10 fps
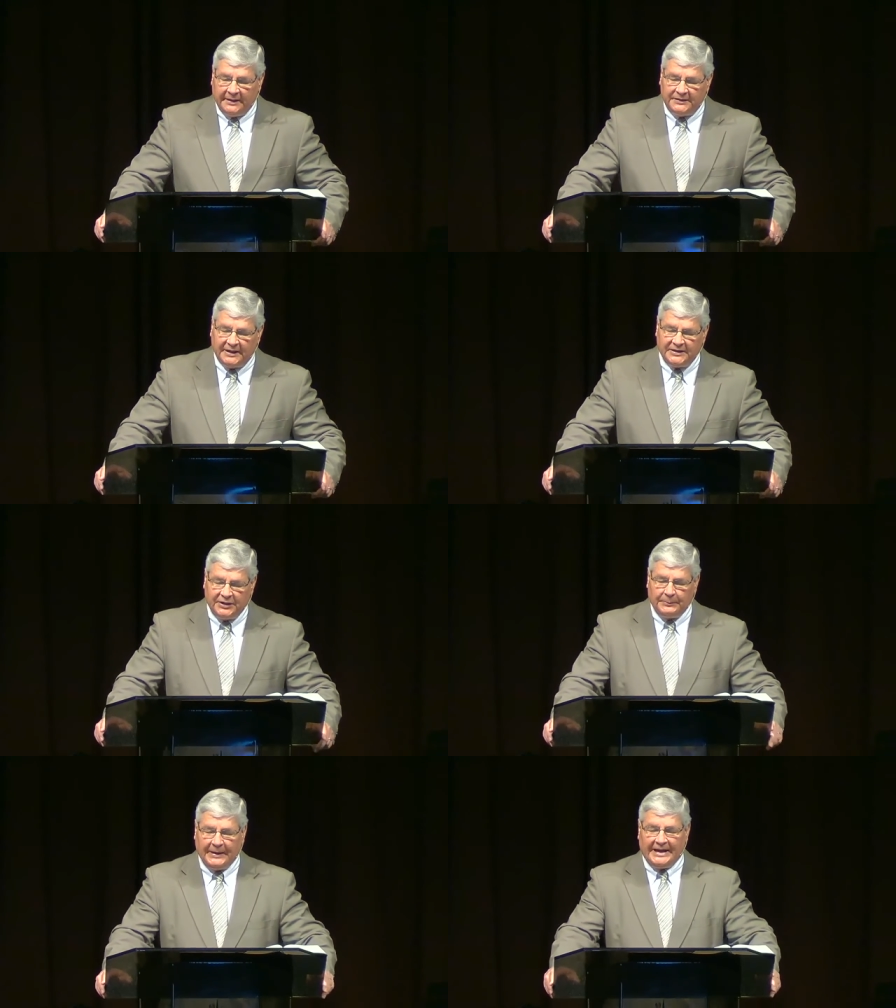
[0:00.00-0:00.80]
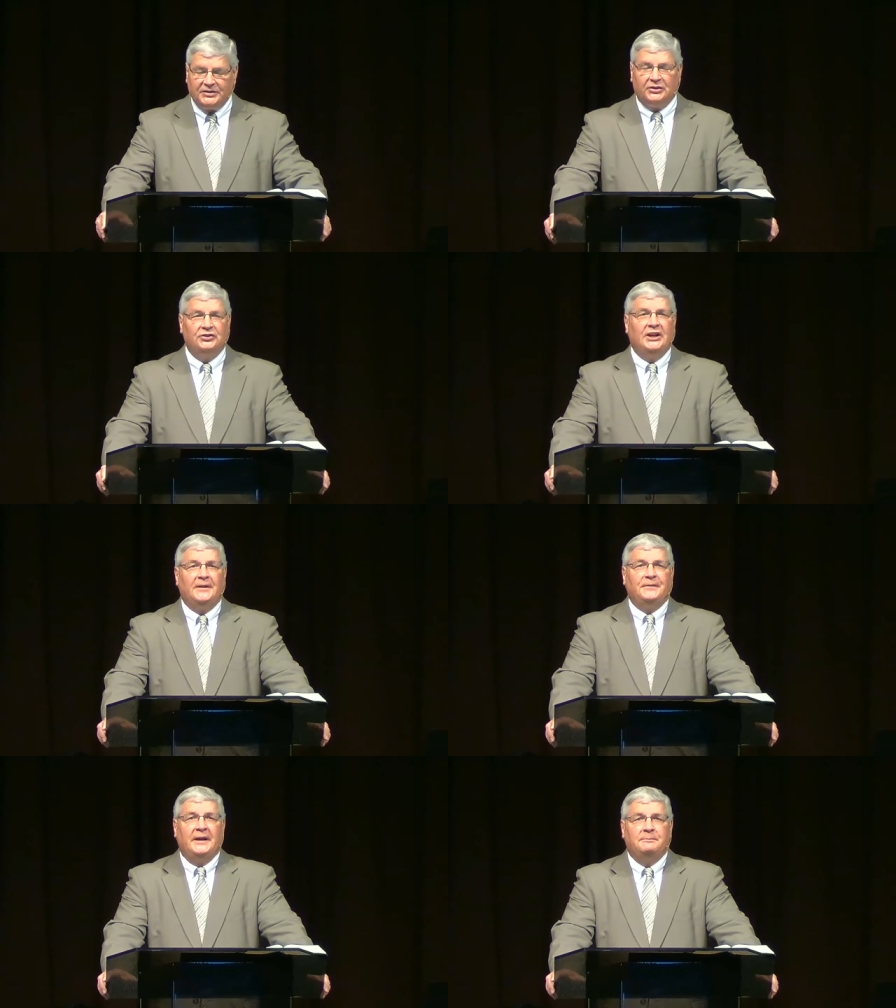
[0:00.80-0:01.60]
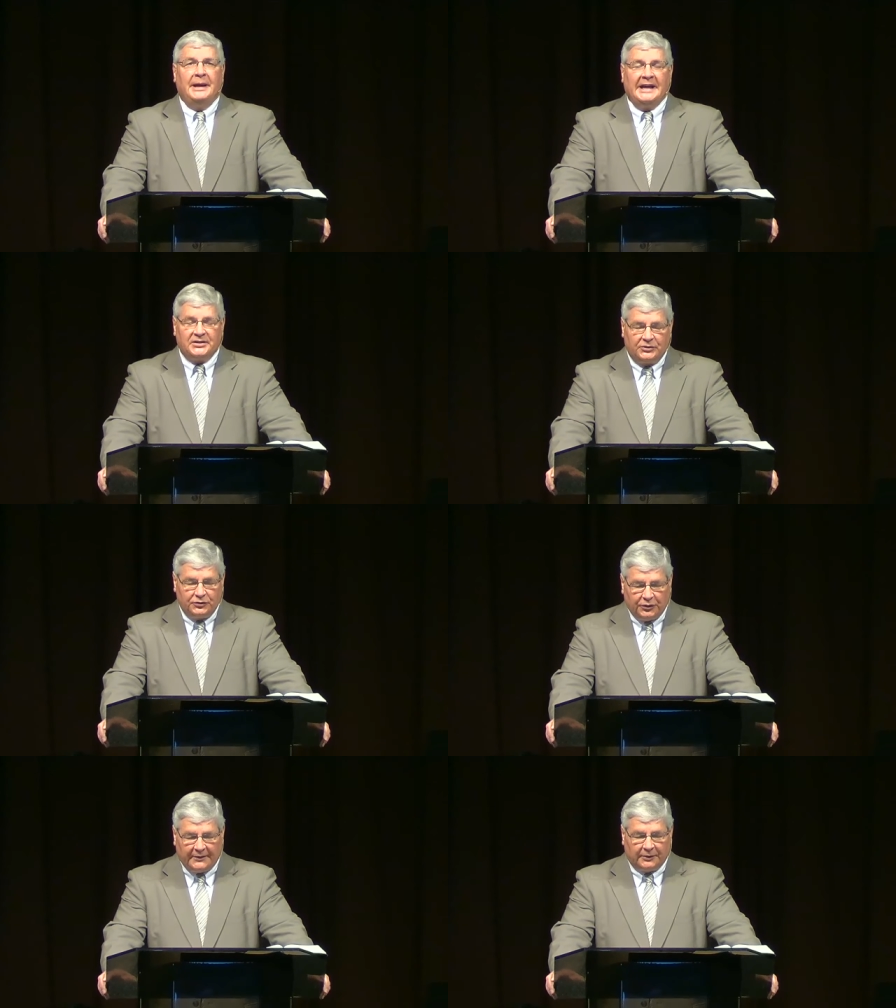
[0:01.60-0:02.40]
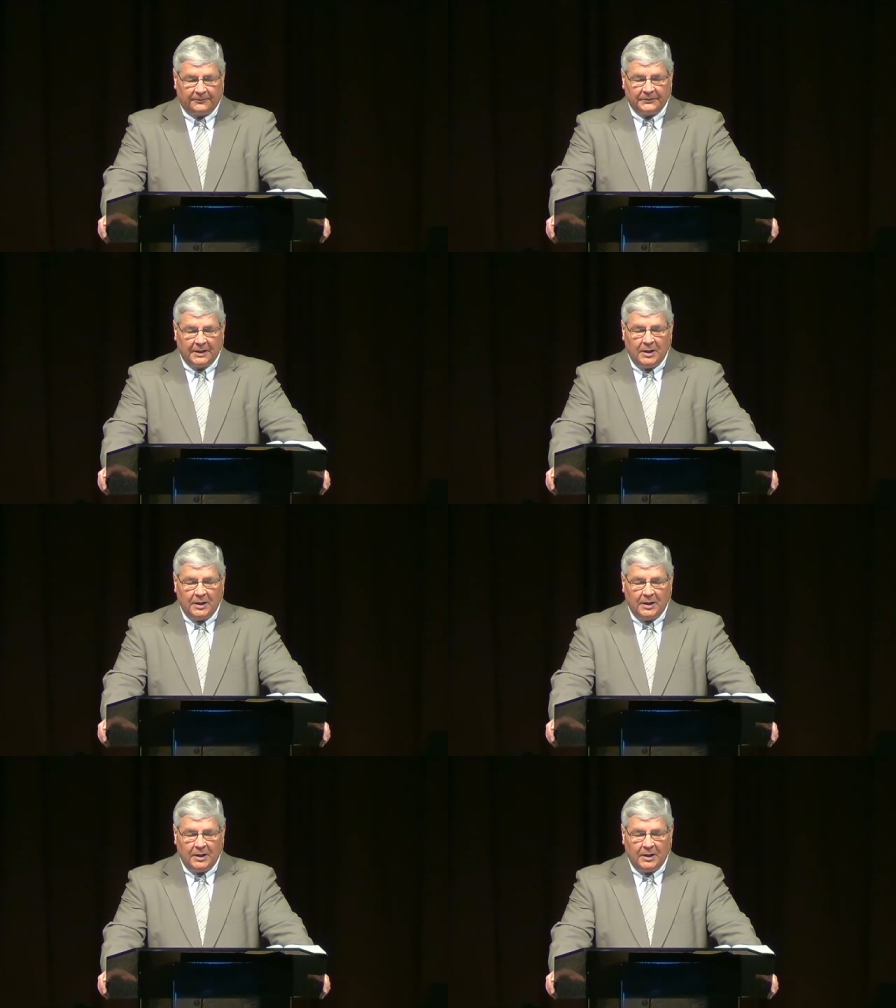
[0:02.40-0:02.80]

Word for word: It says, "Dear Pastor Jeff and Pastor Trevor,